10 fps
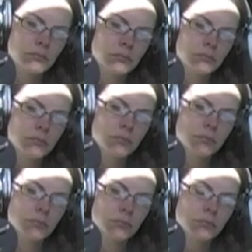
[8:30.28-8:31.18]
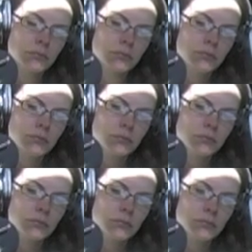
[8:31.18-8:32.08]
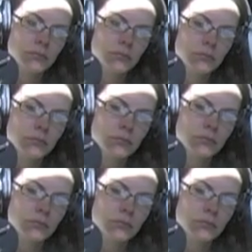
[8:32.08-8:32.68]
(silent)